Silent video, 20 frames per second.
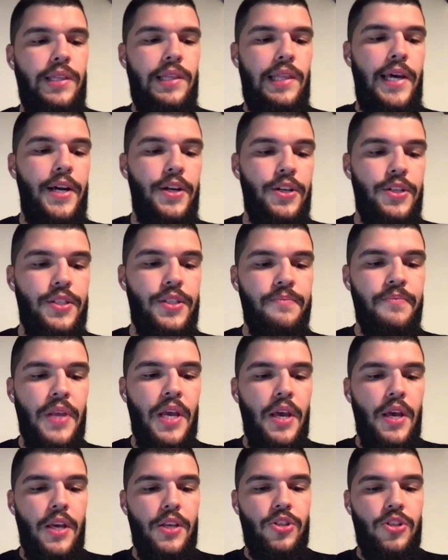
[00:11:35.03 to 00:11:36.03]
layers.
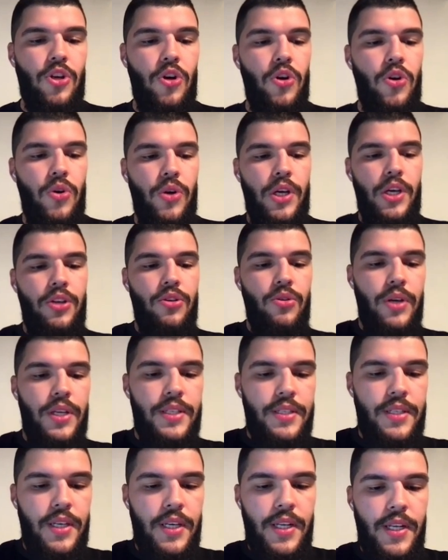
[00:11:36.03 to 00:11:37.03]
So you can
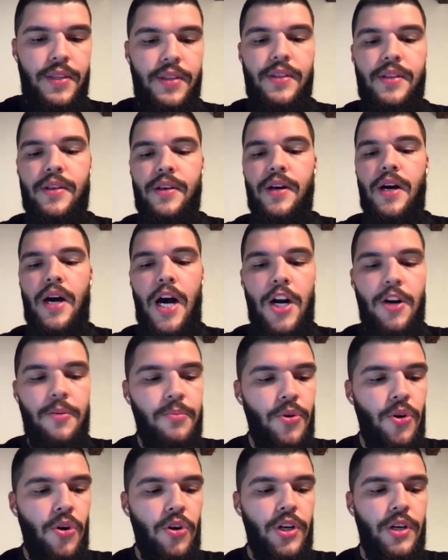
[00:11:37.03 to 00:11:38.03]
see that our
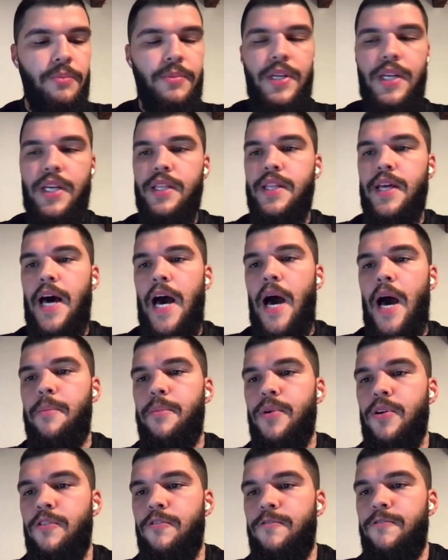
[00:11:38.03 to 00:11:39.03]
program need
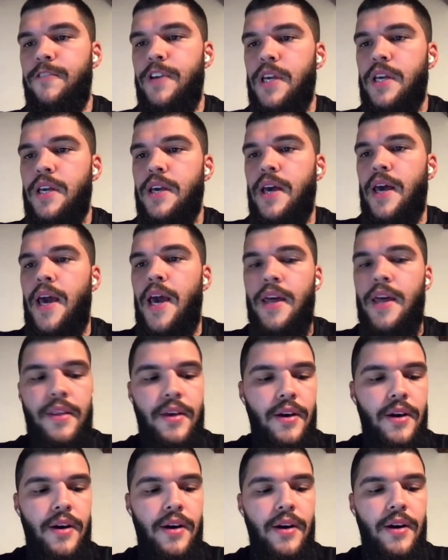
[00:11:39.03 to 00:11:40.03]
app config and
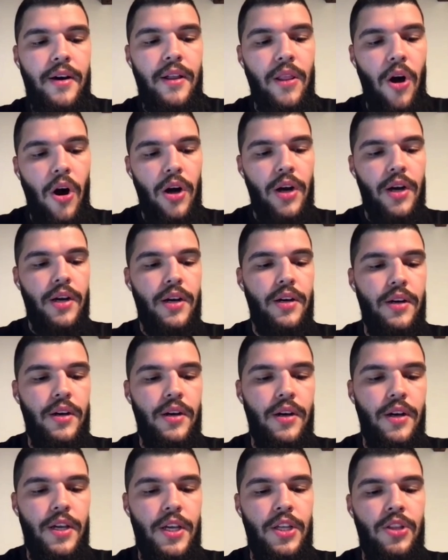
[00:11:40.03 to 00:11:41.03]
clock
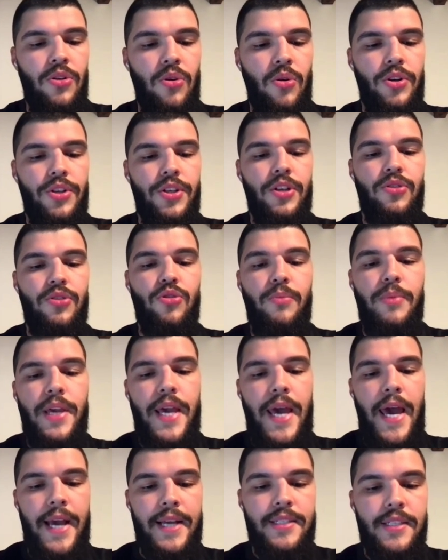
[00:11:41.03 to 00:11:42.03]
in order to
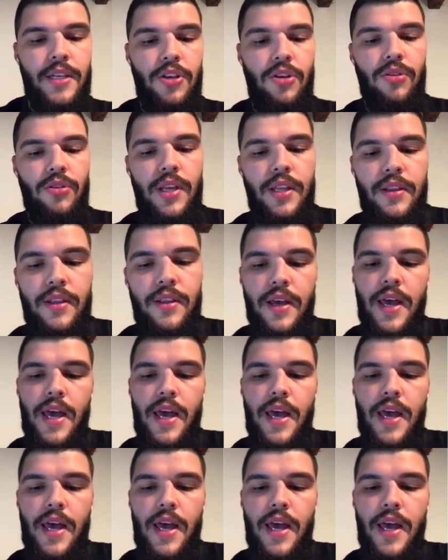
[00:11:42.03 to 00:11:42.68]
be executed.